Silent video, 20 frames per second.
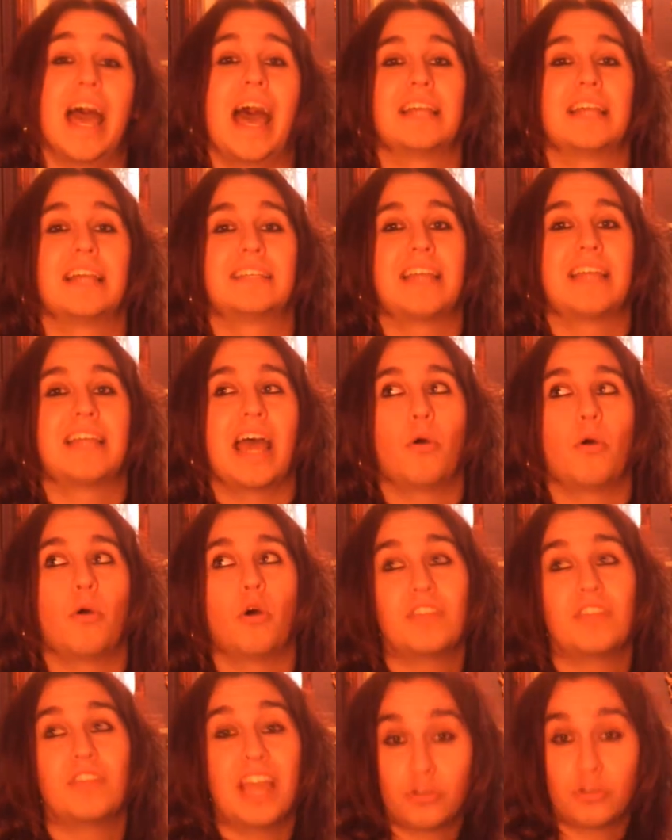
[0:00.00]
And now
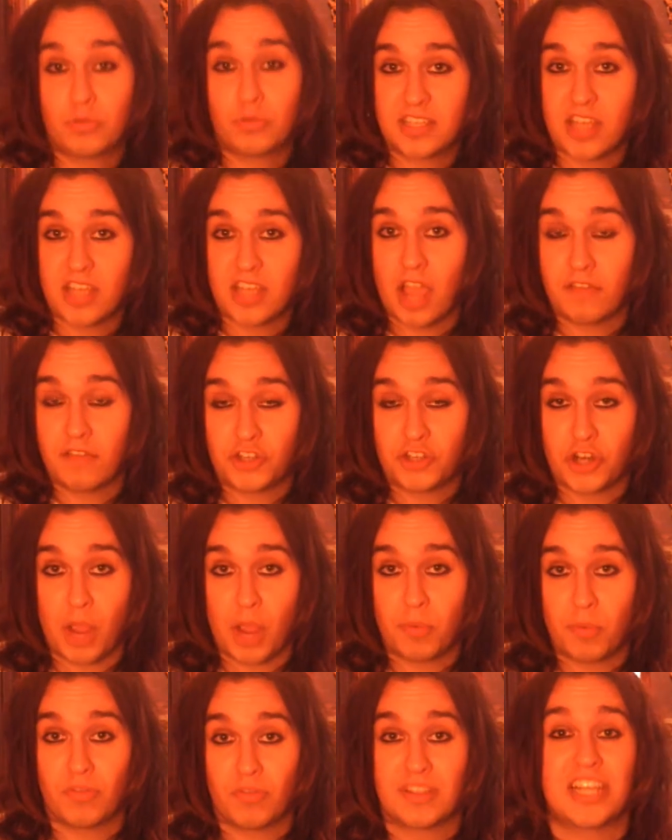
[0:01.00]
on the actual site of
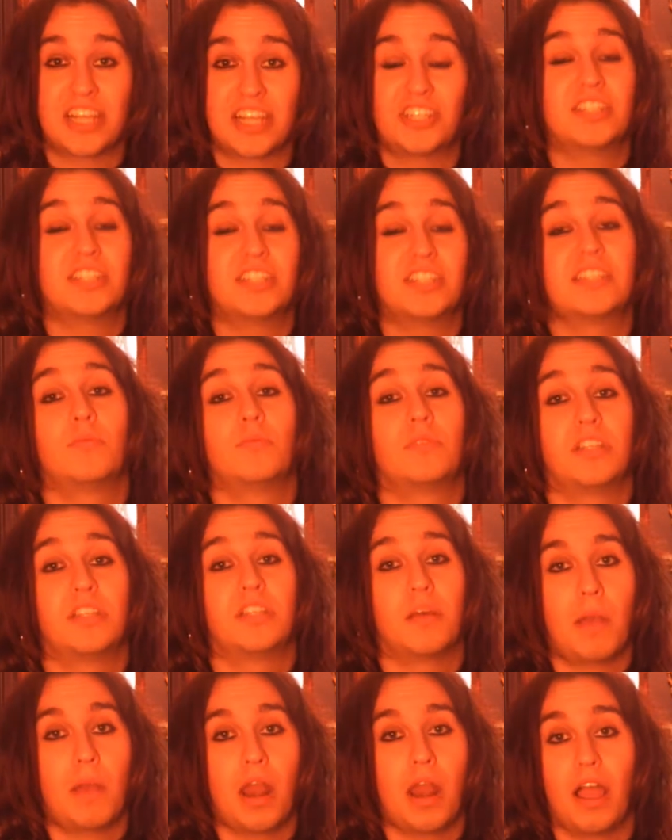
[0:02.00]
Chernobyl there's actually still
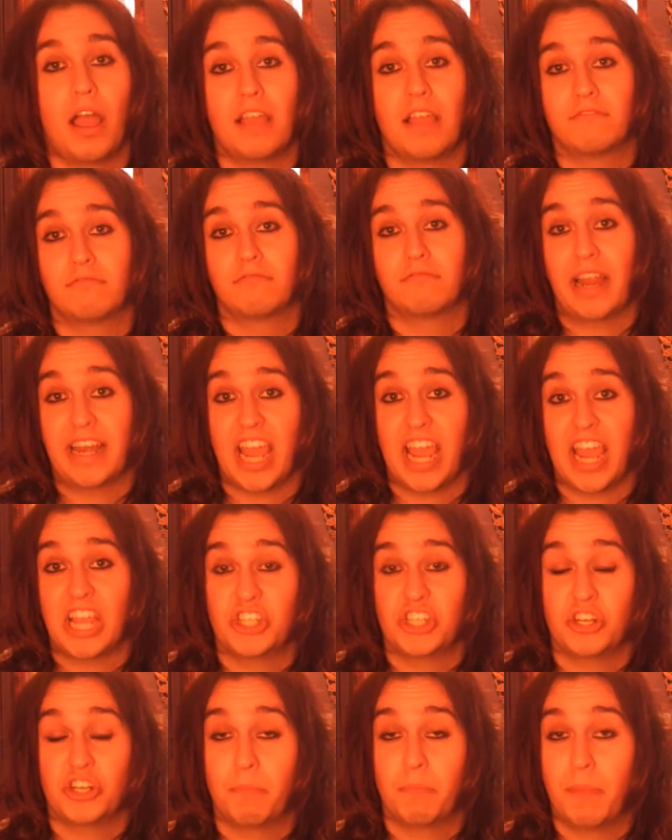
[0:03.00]
some live
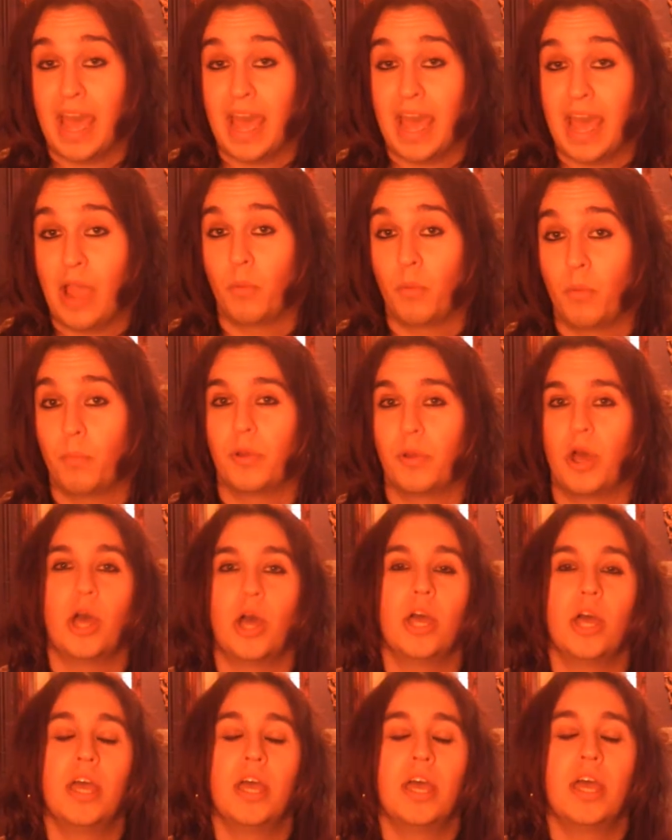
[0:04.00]
radiation about,
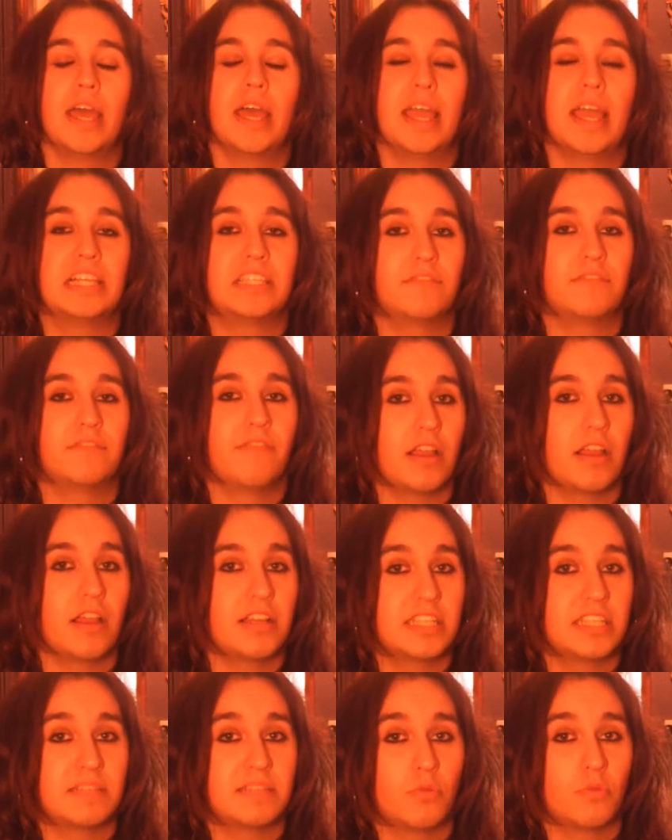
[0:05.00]
but it's very
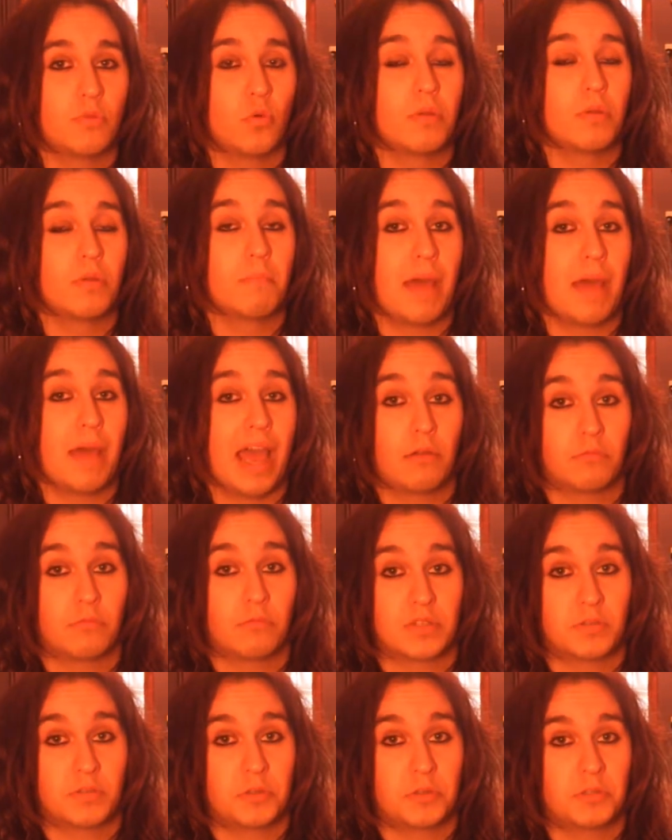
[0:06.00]
small
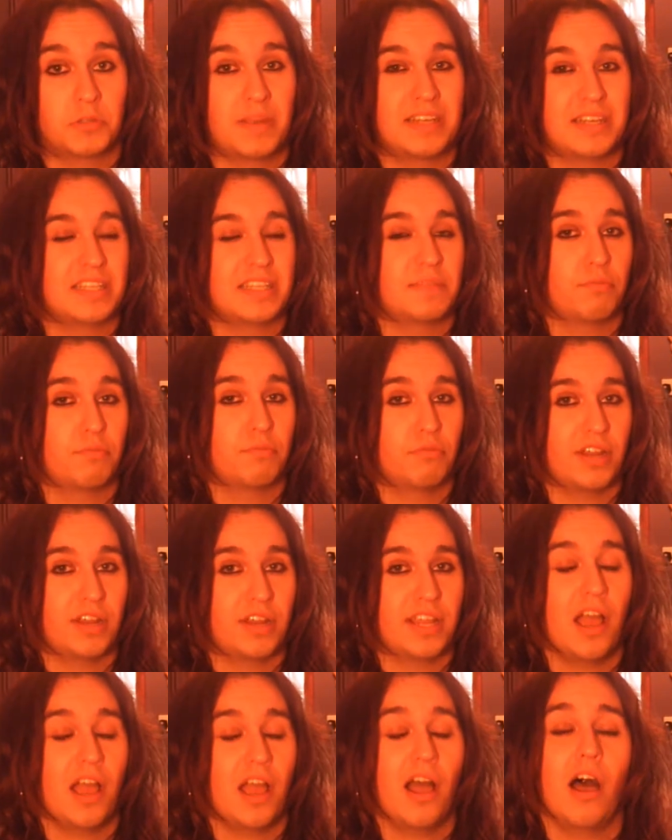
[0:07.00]
amounts, which means it's
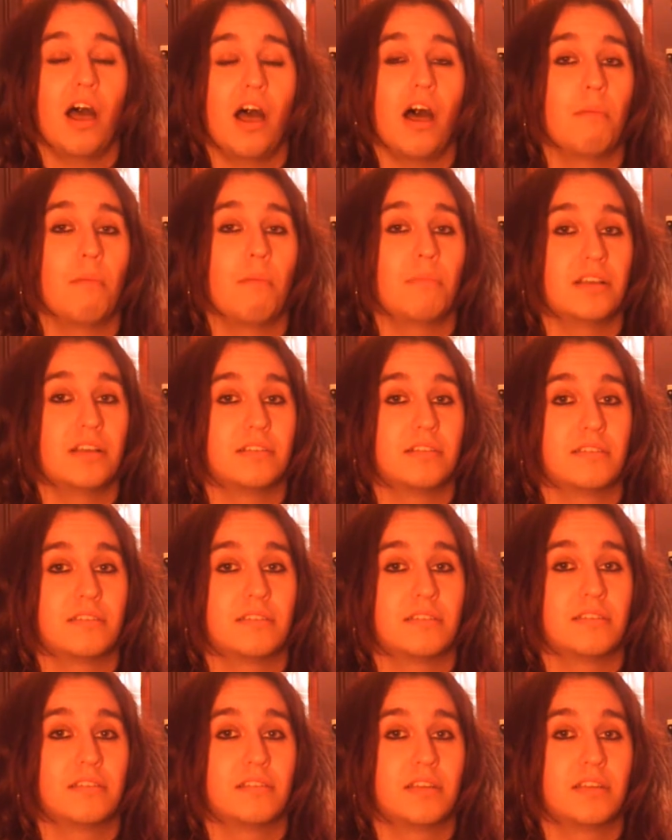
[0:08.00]
pretty
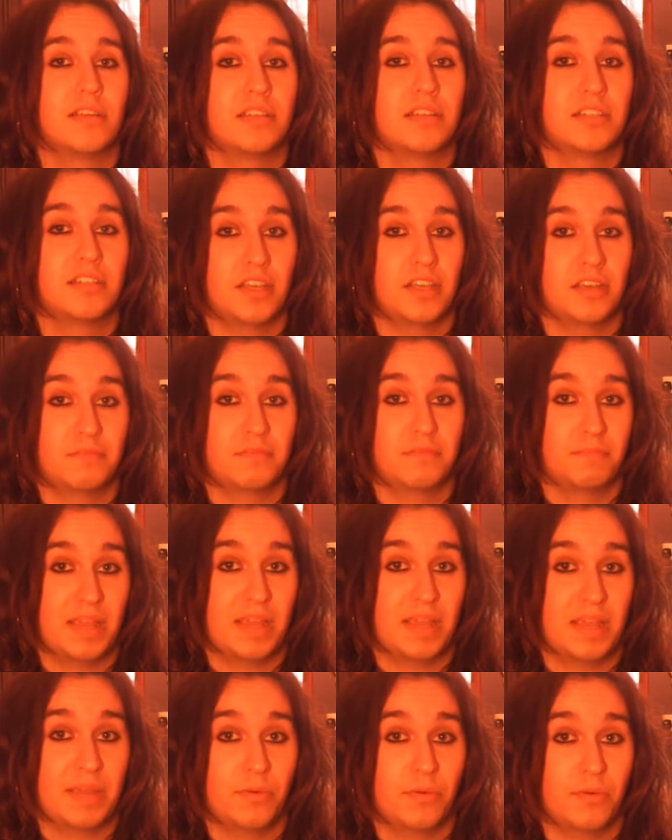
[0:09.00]
harmless to
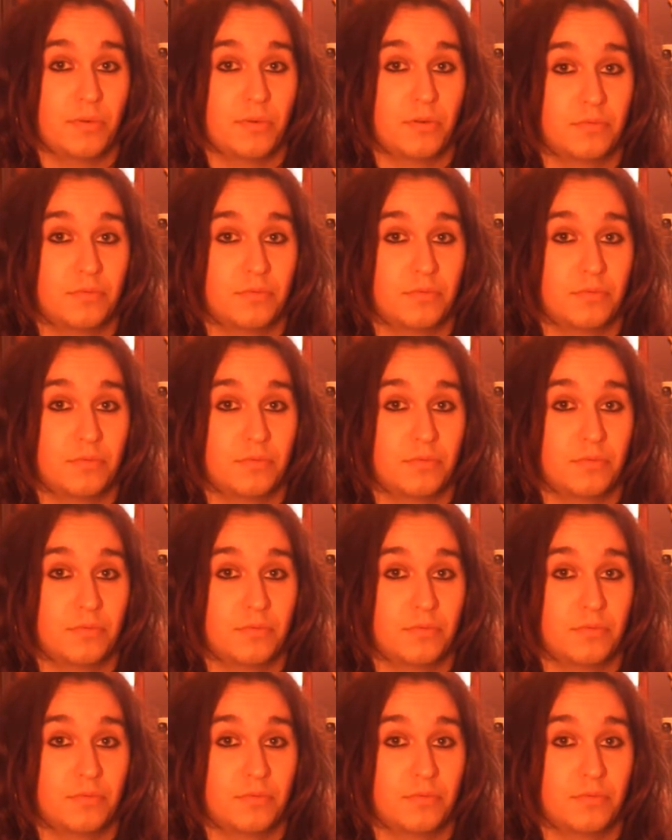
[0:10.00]
people.